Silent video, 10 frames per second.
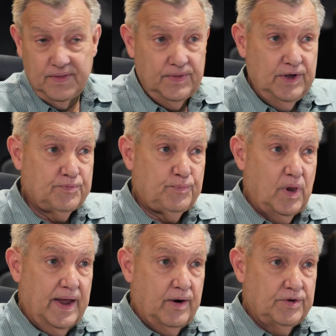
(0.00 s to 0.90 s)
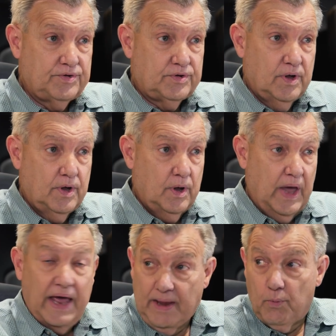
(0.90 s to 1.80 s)
These players,
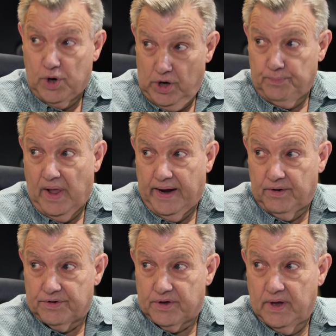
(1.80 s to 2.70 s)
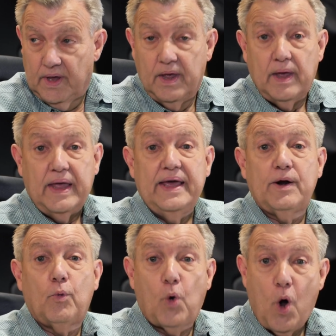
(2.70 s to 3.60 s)
and they were good players, in
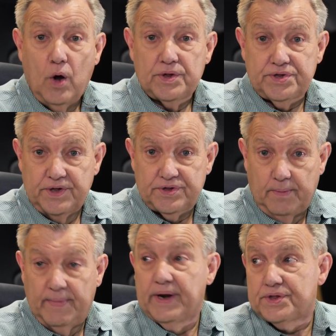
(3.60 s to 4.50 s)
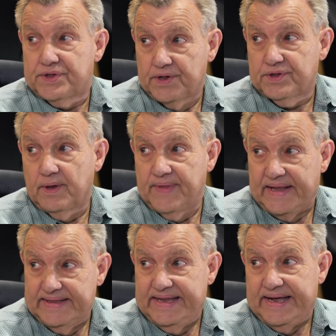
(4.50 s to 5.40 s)
a wrong system, in a system
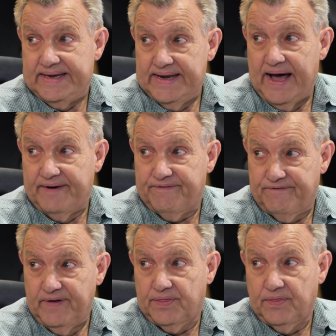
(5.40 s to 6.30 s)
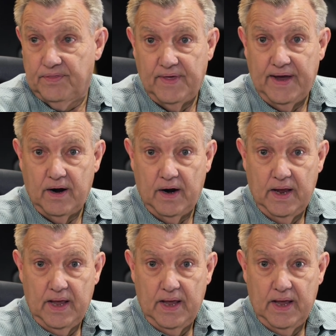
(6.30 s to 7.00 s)
that did not fit their